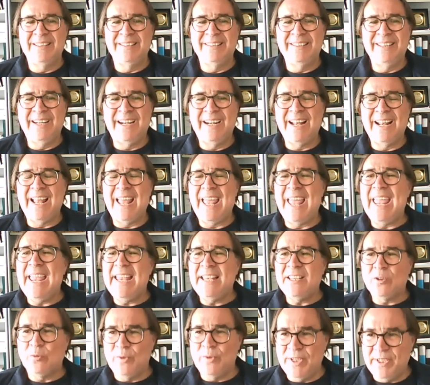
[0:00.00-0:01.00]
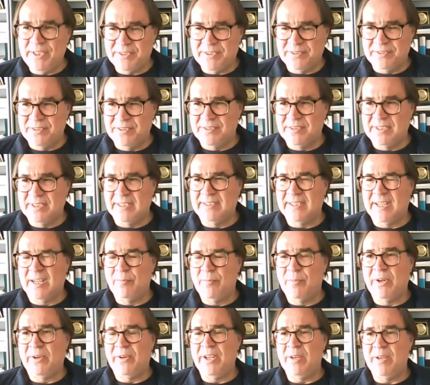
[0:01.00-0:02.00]
There are 8 reasons that are
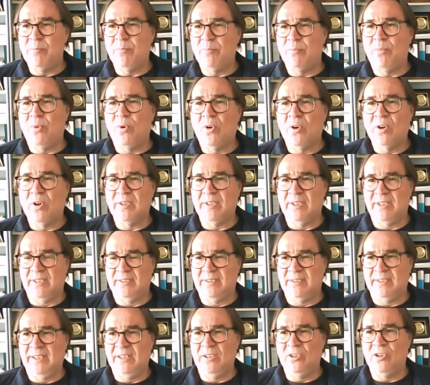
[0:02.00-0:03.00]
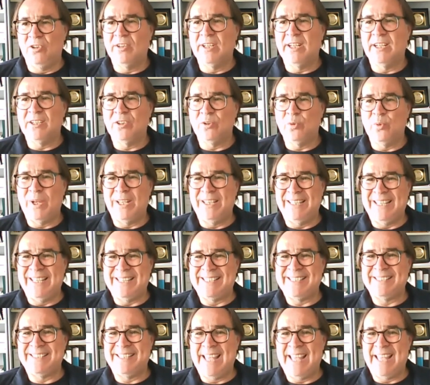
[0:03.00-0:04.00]
very important in order to
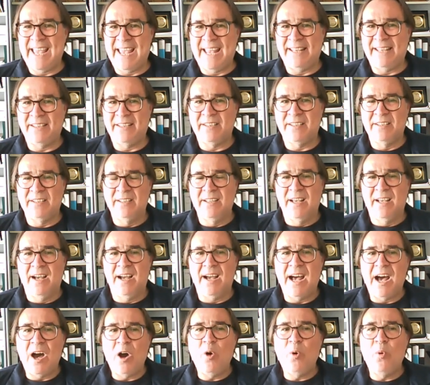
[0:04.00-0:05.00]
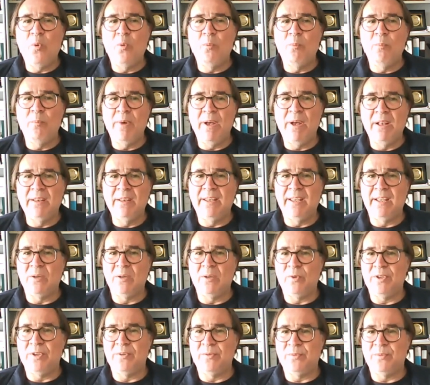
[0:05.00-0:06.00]
understand how
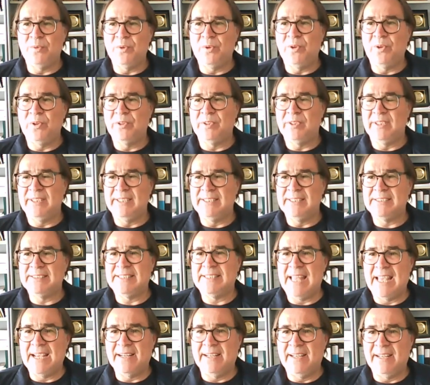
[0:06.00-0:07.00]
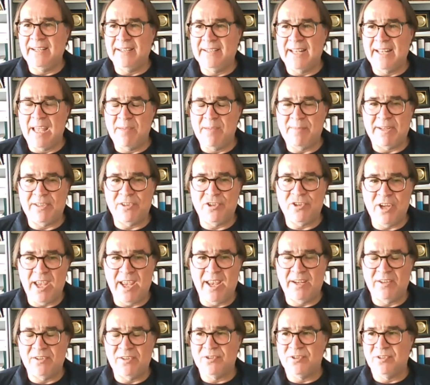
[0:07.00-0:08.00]
building with wood is tackling climate
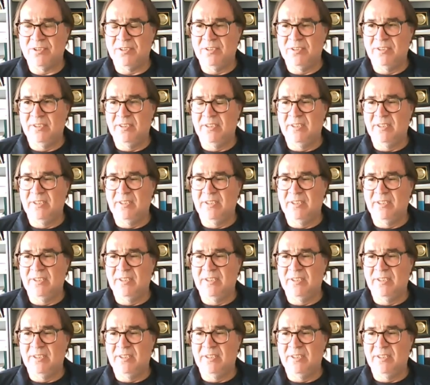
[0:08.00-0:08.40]
change.